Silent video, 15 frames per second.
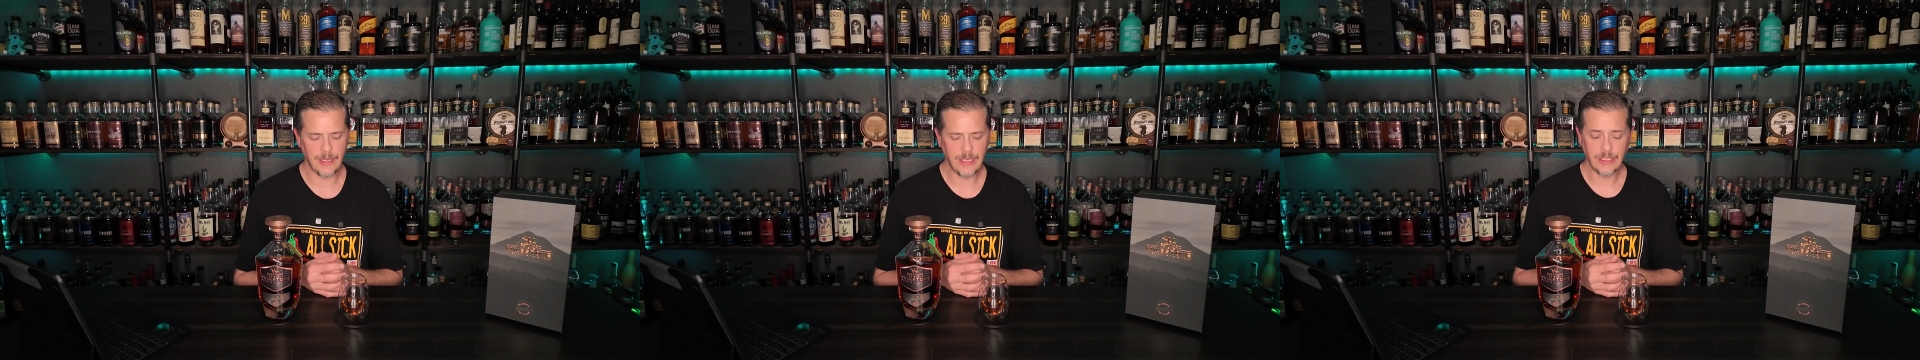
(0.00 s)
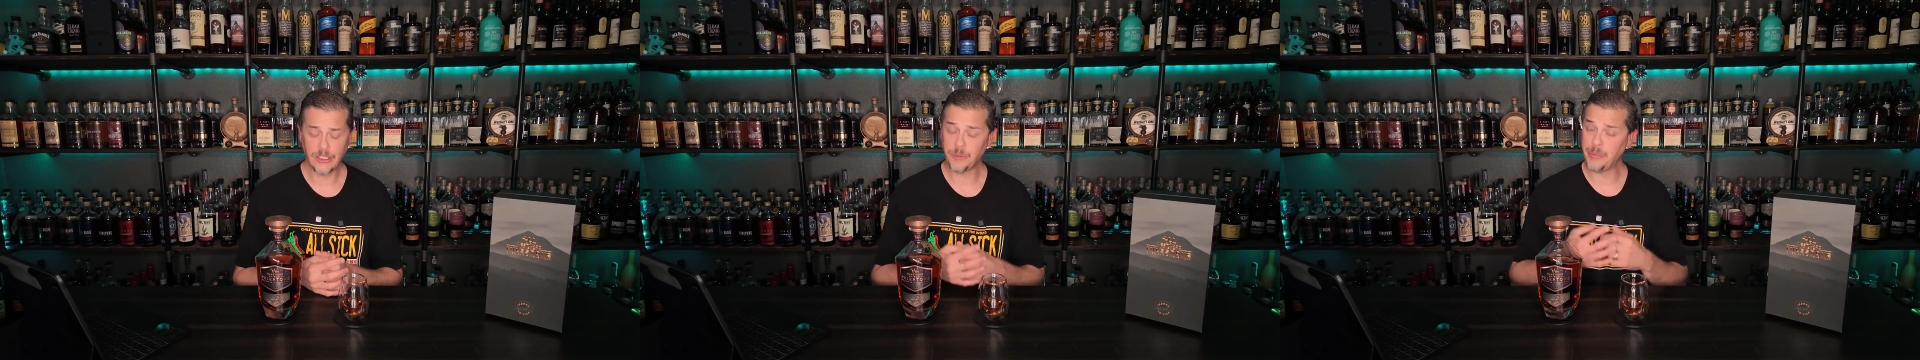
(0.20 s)

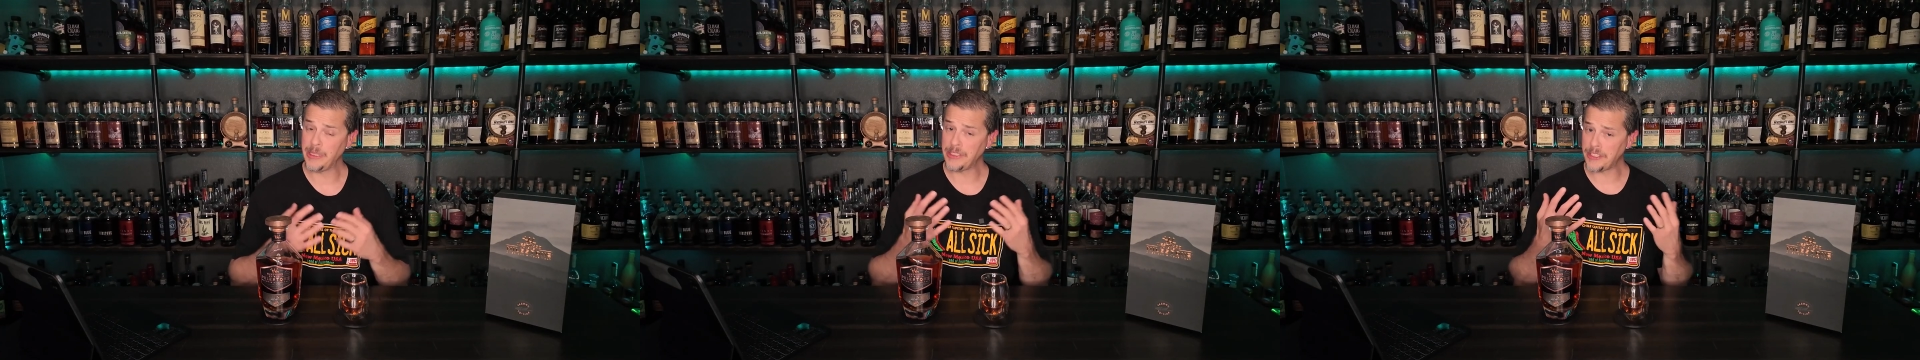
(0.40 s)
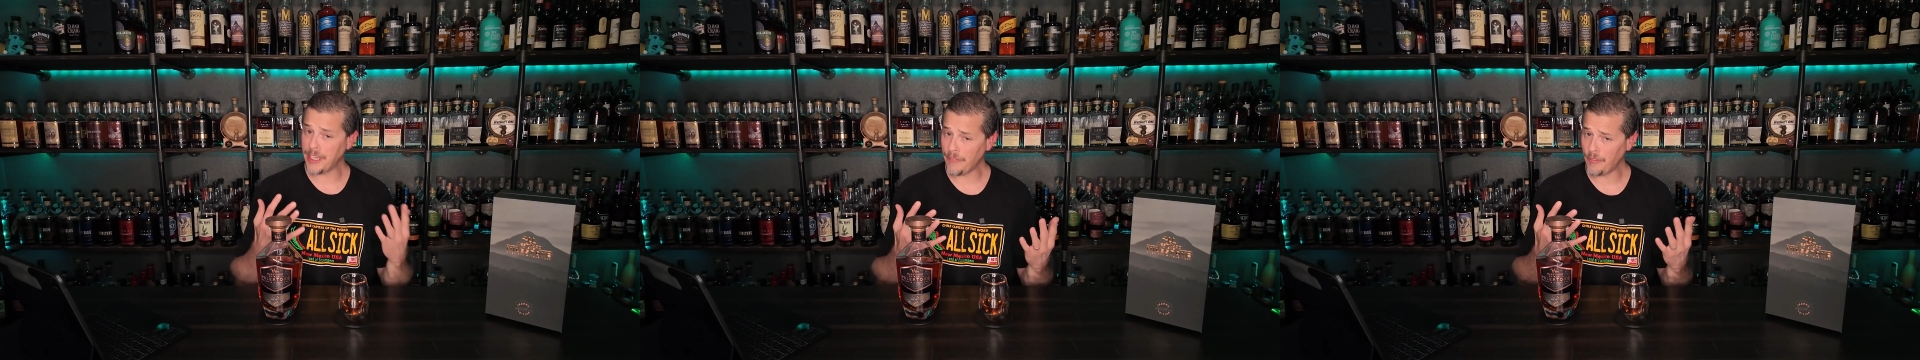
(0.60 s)

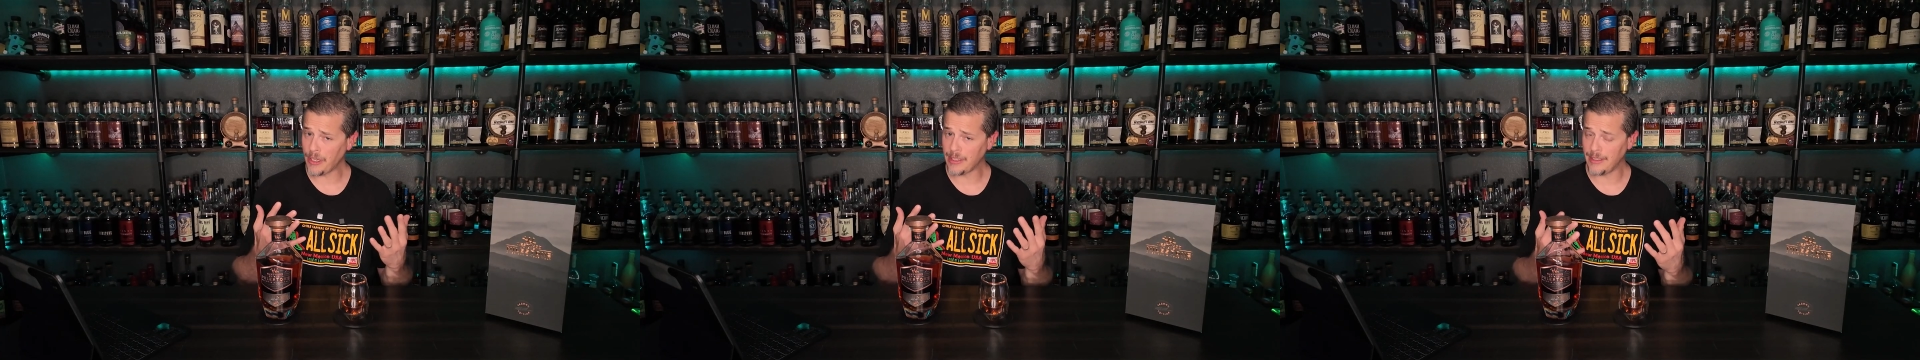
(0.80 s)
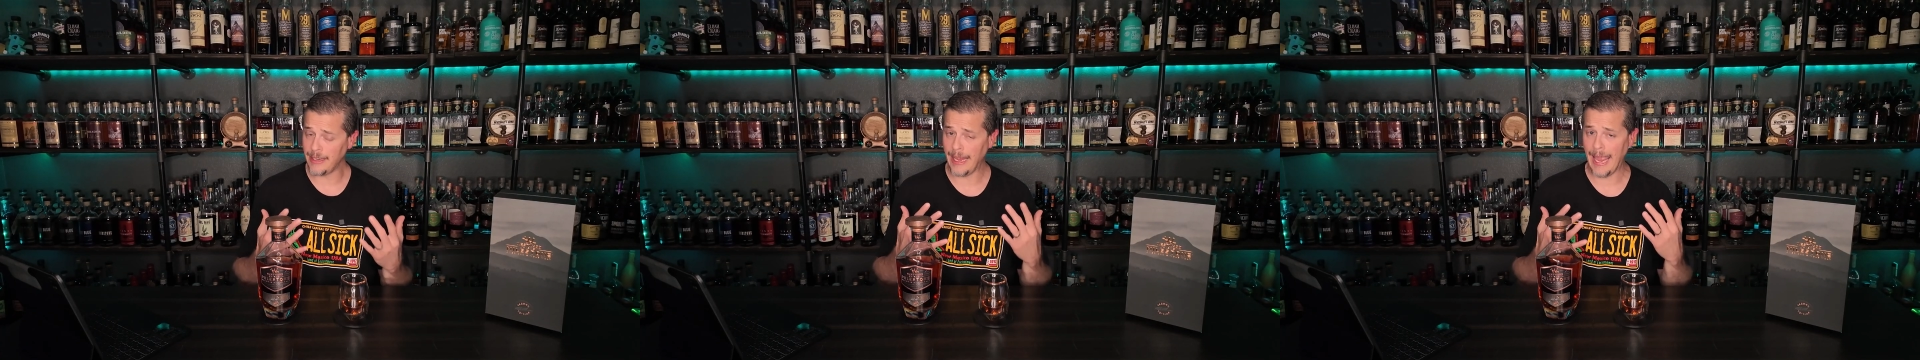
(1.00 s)

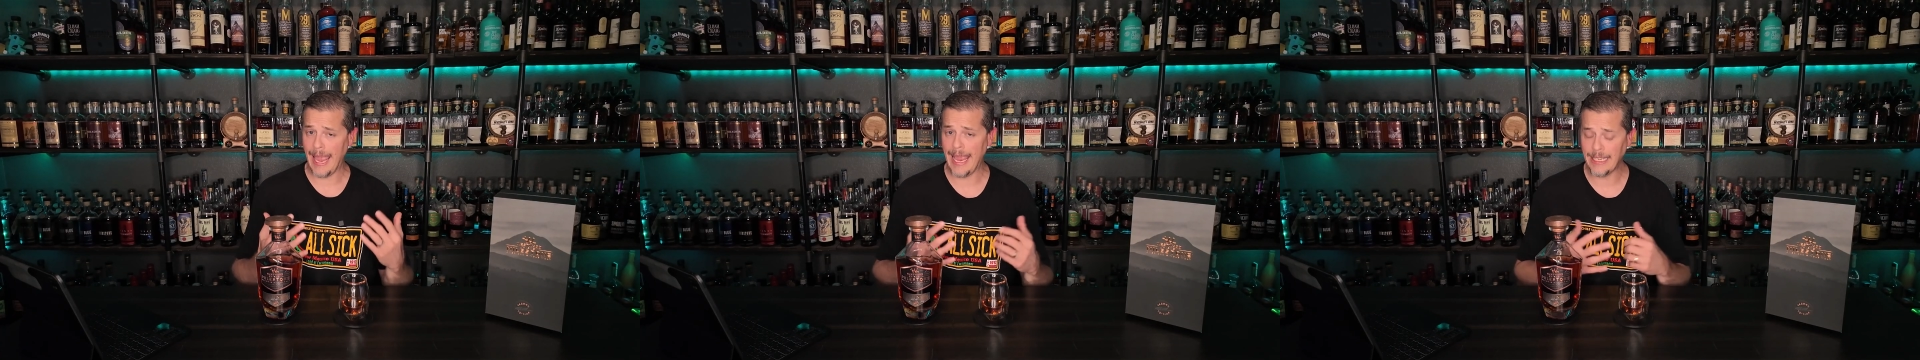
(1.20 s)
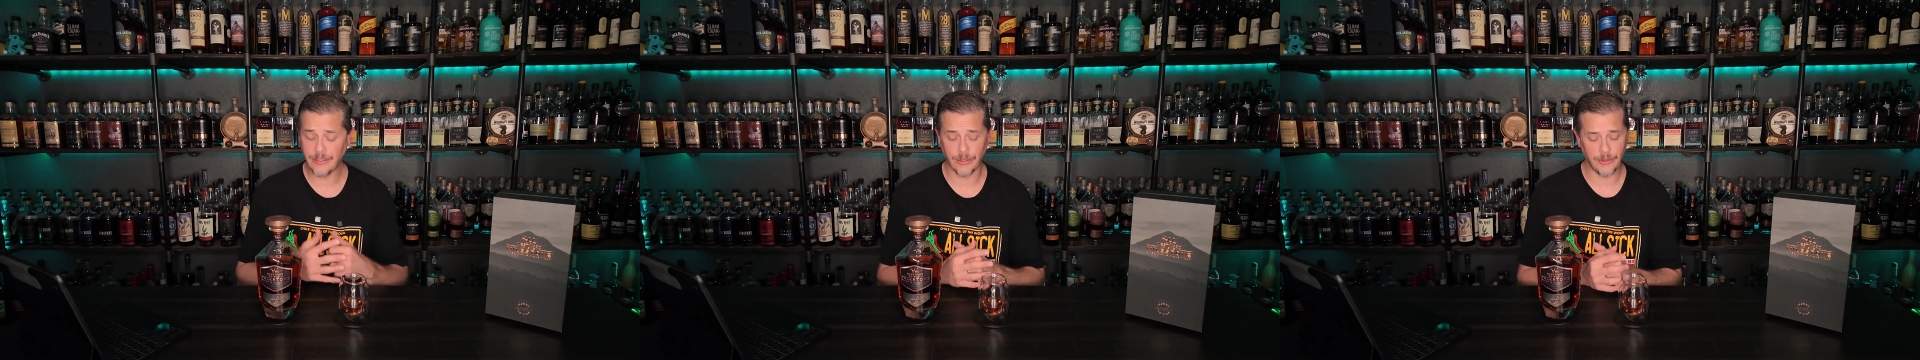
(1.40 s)
specifically
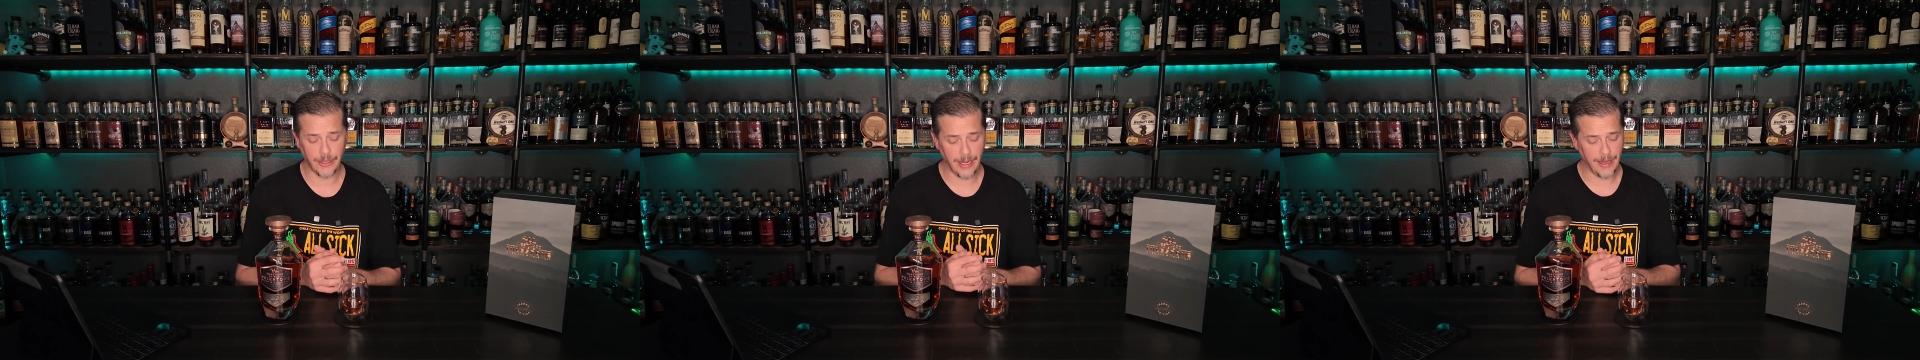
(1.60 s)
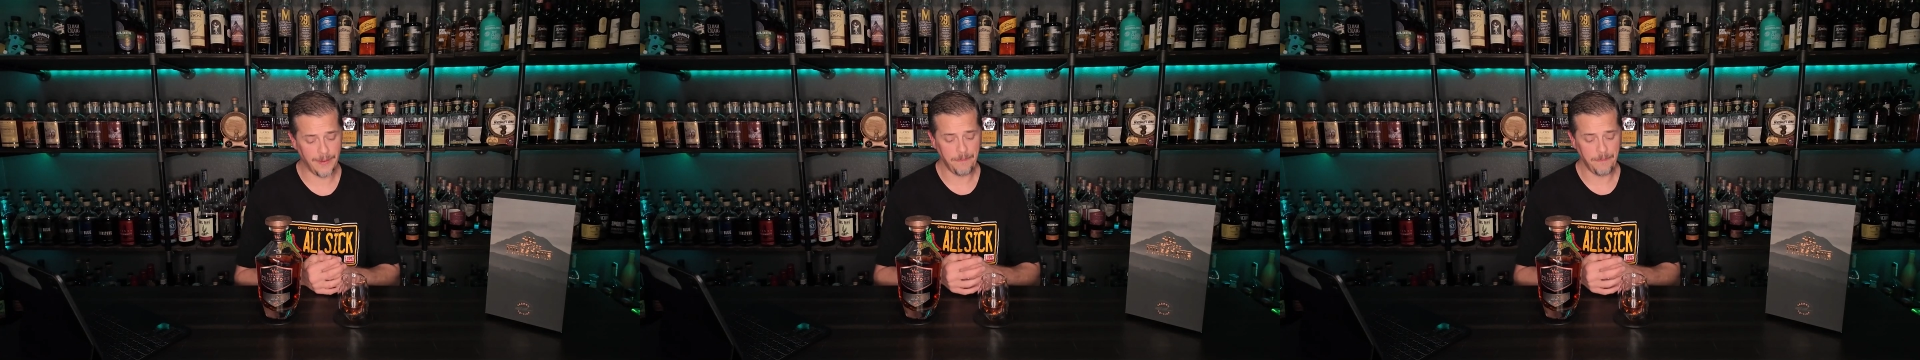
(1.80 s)
hazelnut.